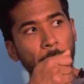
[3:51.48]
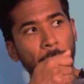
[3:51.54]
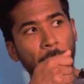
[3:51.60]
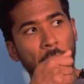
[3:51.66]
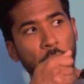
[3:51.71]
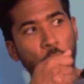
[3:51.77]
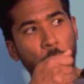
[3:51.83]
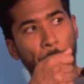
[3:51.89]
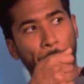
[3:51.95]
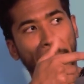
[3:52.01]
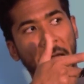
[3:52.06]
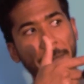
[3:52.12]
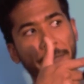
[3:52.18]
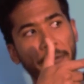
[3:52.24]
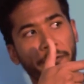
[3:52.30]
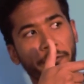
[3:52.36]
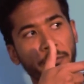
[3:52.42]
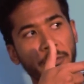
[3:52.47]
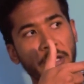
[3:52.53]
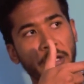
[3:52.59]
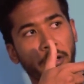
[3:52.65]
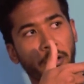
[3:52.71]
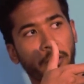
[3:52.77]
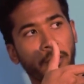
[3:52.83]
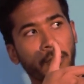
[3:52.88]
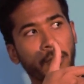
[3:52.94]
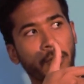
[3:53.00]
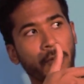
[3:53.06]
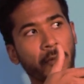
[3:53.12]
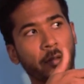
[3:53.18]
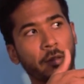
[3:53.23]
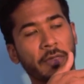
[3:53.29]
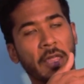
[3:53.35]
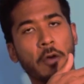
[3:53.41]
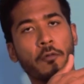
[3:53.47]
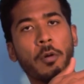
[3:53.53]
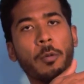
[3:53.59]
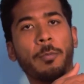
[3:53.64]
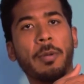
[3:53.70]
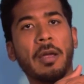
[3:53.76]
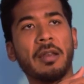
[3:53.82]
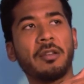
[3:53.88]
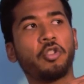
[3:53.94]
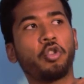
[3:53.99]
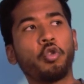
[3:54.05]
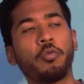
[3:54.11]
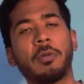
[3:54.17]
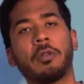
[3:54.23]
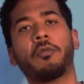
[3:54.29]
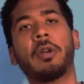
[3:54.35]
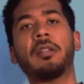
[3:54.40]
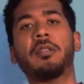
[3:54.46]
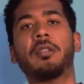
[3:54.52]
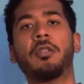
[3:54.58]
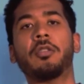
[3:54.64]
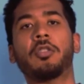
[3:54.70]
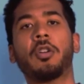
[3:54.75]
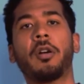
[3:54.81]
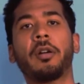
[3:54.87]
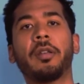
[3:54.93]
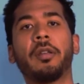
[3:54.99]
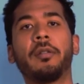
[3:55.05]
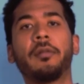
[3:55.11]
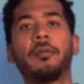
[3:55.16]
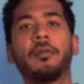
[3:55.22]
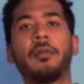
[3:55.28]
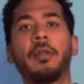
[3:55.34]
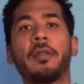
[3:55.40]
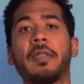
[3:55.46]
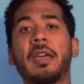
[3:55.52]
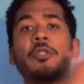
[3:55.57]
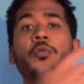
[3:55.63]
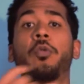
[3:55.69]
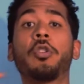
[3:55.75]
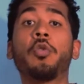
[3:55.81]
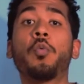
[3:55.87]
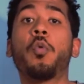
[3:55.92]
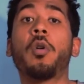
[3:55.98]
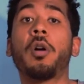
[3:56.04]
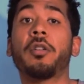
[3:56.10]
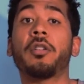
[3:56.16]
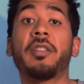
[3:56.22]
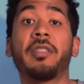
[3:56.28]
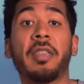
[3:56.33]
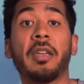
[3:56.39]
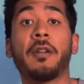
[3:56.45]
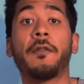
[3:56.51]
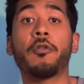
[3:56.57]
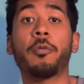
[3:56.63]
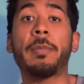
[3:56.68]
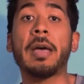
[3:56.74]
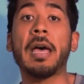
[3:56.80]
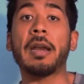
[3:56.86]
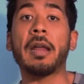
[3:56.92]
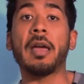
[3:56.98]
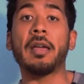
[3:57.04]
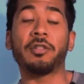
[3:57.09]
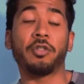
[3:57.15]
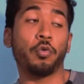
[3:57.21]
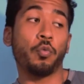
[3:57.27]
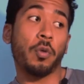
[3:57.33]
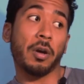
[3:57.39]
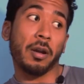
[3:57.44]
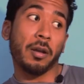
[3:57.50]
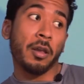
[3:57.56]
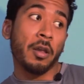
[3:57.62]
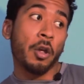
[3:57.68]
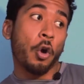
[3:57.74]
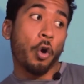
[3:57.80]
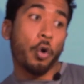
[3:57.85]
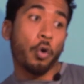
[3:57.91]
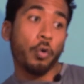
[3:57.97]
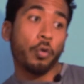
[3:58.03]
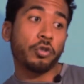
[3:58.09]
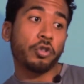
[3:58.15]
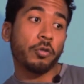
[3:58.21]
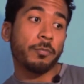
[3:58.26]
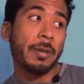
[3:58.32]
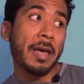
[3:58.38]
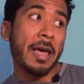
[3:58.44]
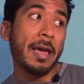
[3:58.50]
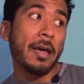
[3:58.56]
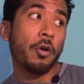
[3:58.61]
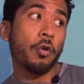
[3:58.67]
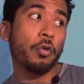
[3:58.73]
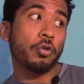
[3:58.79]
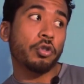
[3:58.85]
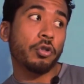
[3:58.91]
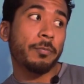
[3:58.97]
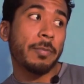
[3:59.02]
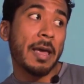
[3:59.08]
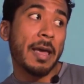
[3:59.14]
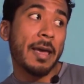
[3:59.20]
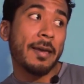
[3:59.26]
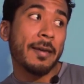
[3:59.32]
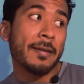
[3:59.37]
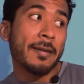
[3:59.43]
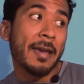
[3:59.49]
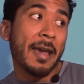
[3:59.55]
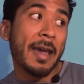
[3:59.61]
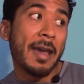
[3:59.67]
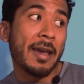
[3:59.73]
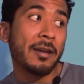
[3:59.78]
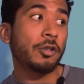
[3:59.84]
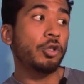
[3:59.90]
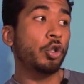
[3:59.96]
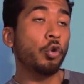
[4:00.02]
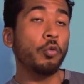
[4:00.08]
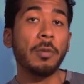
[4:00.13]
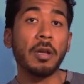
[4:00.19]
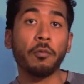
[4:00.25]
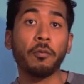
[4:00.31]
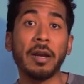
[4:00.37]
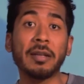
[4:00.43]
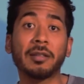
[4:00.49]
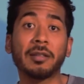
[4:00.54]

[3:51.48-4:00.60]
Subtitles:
and you pop it from here, that rubber band zooming right to the target. That's what you want to think of your bat as. You want to hold your bat, and zoom it right